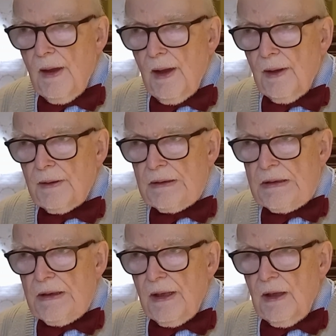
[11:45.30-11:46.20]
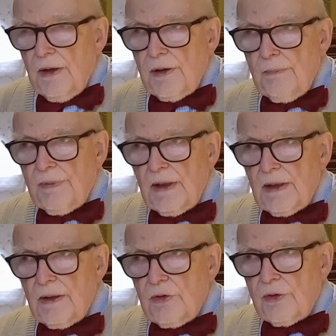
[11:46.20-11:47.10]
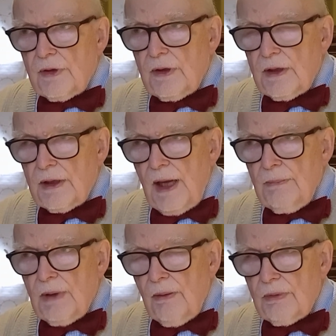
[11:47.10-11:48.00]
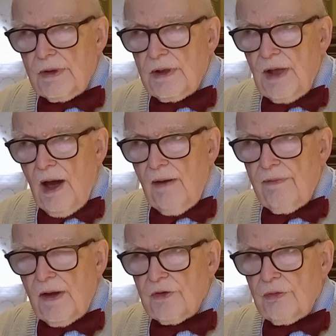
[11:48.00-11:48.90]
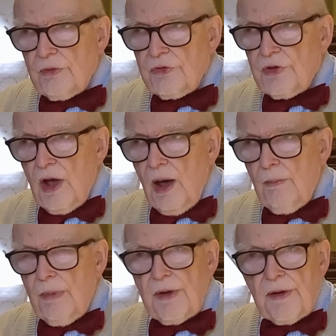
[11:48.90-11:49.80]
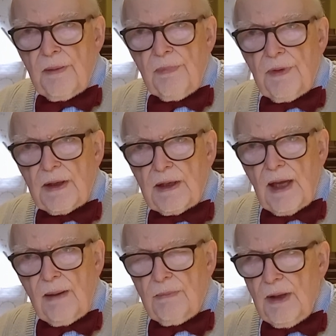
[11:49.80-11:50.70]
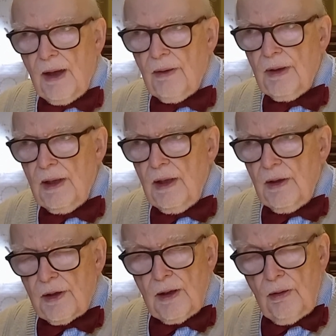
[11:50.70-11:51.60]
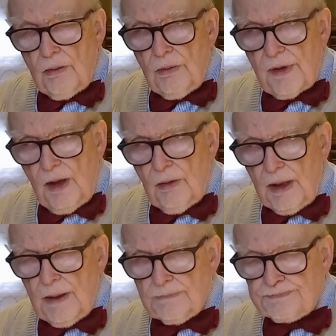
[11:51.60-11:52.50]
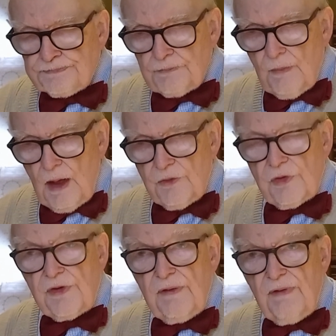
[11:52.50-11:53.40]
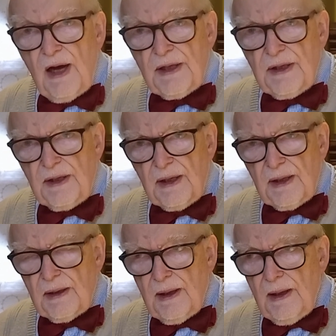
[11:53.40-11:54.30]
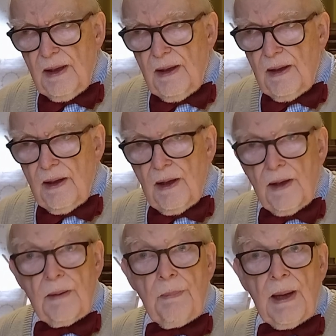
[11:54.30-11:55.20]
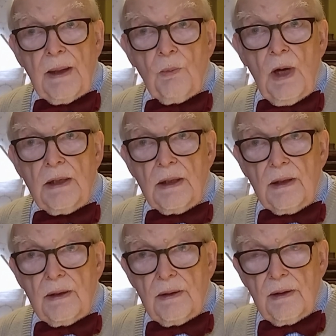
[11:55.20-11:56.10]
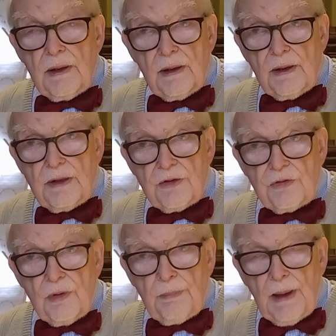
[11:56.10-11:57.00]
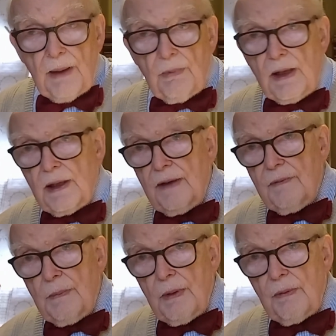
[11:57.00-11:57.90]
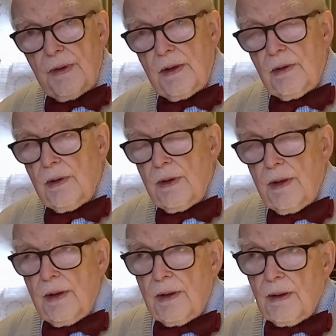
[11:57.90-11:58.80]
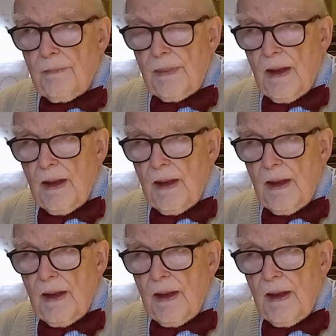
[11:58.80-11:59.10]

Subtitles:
And something just came down. It wasn't a knife, actually, it was sharp, but something came down slowly and just divided it. The pain went, the additional pain went, leaving me with the other.